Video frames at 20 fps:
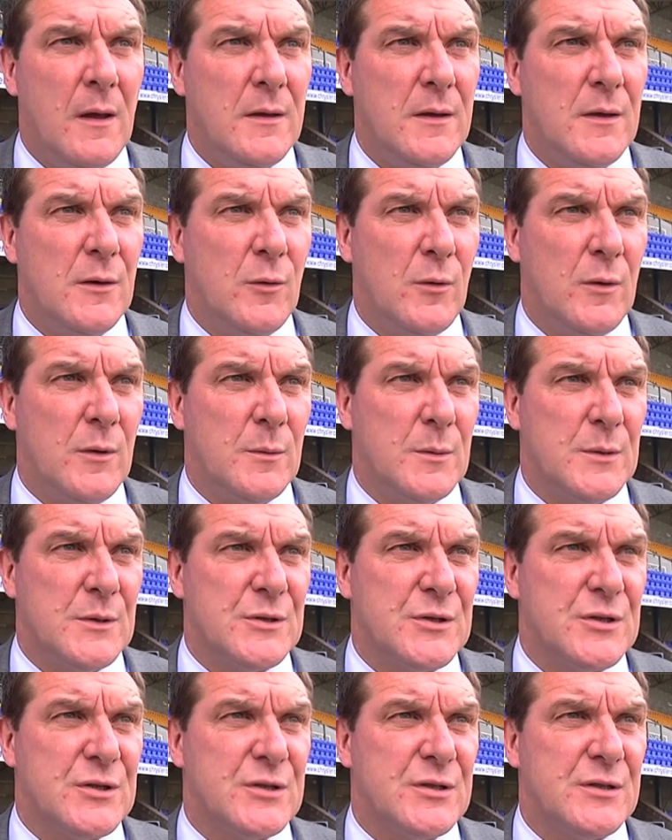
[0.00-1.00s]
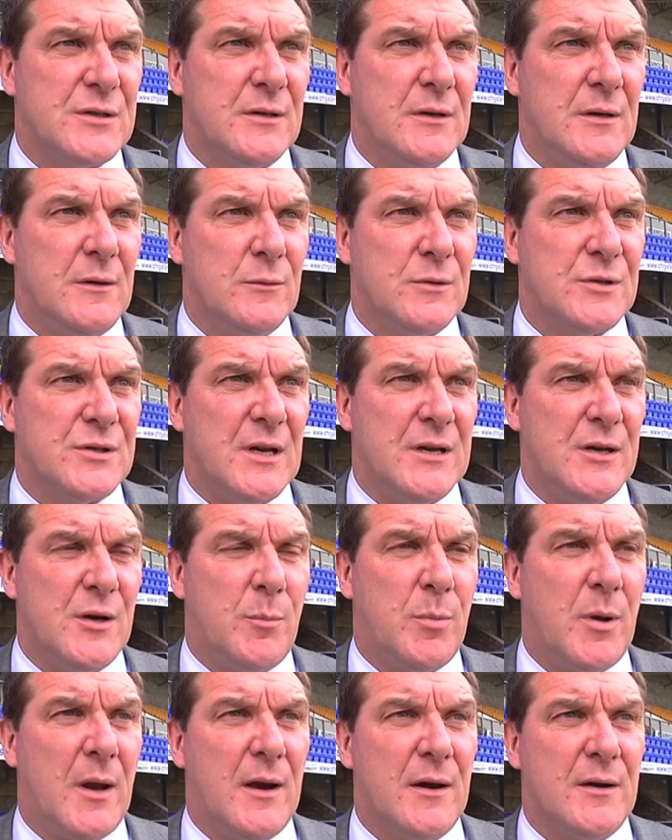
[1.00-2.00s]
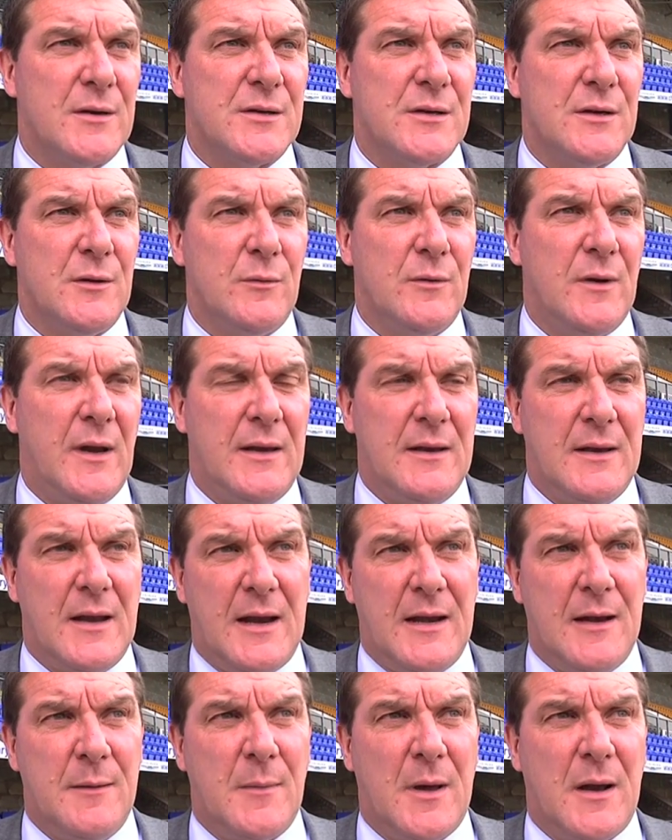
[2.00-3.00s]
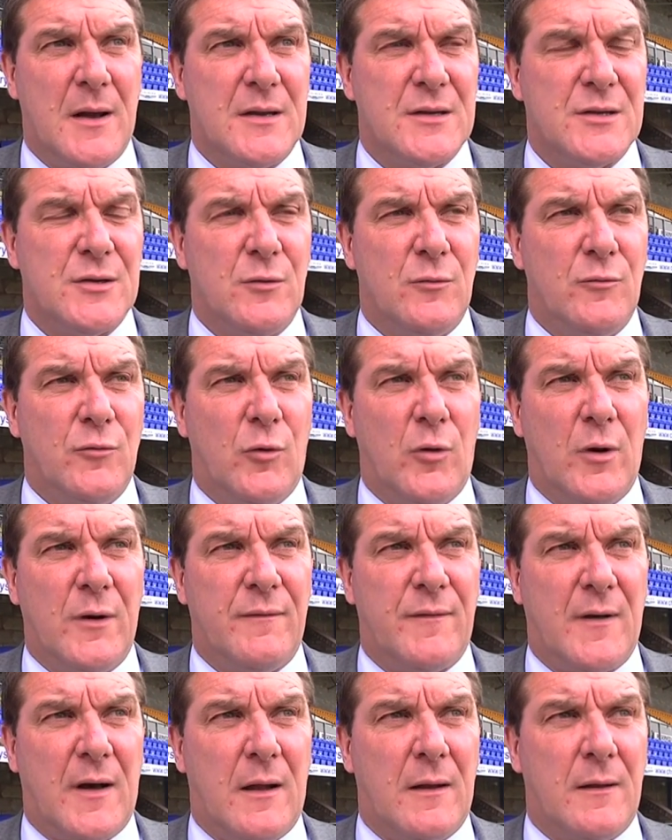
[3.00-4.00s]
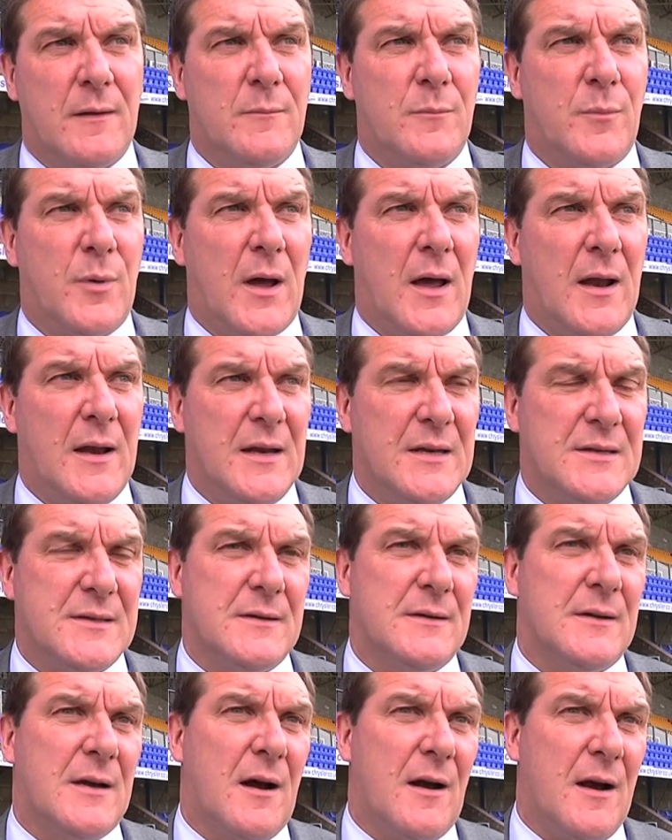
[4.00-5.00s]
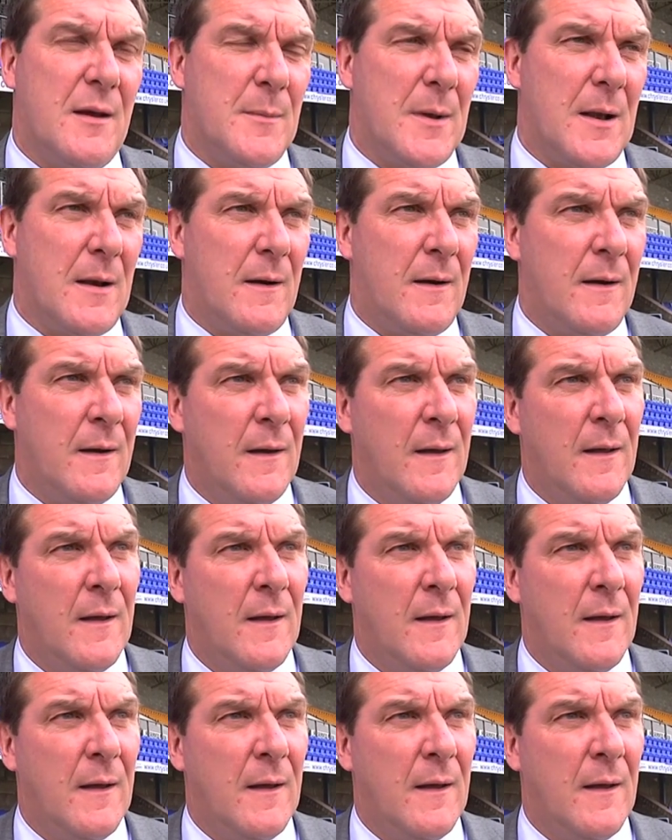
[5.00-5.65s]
You know, there was you know senior players, you know, needing 90 minutes. You know, Rory Fallon, Brian Easton, Gary Miller.